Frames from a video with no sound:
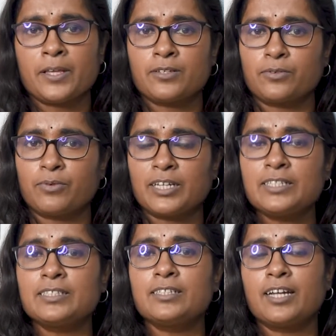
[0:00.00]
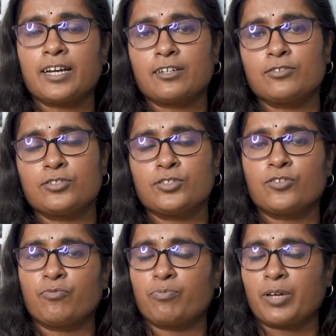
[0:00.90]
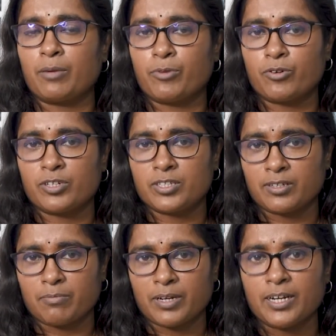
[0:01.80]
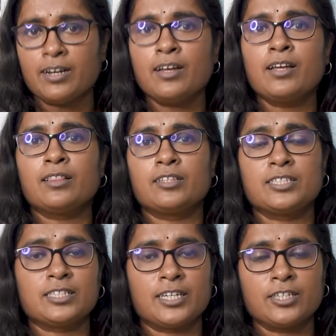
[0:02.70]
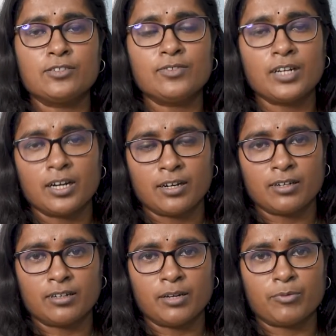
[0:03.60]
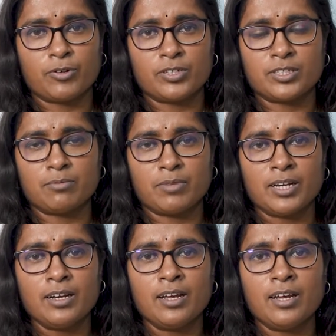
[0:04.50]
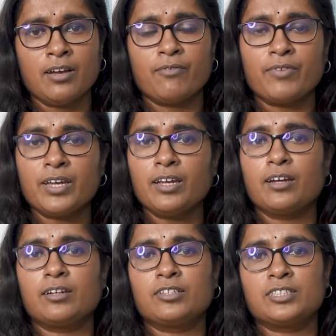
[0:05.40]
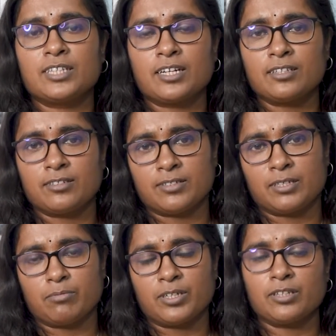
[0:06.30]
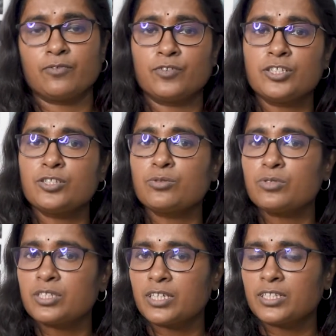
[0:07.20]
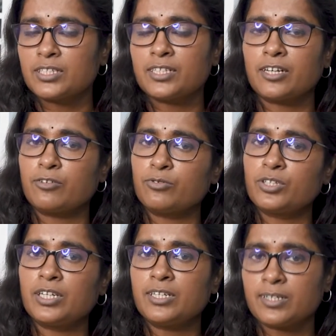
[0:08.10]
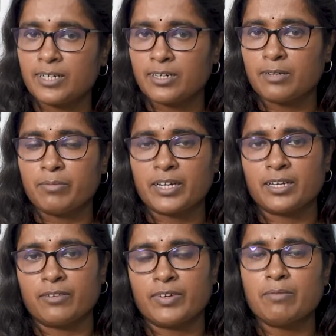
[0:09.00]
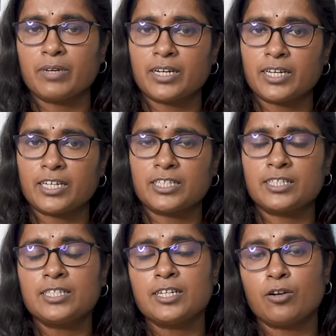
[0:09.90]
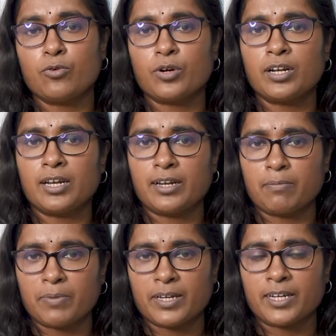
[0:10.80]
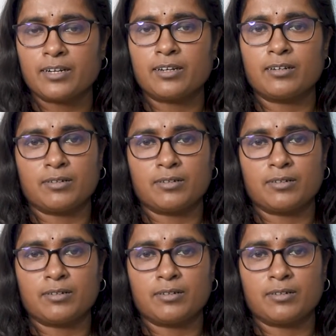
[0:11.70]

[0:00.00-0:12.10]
So, once the diagnosis of hemorrhoids are made, the stage of the hemorrhoids are made, we start the treatment. The first 2 stages are usually treated by giving medications and local applicant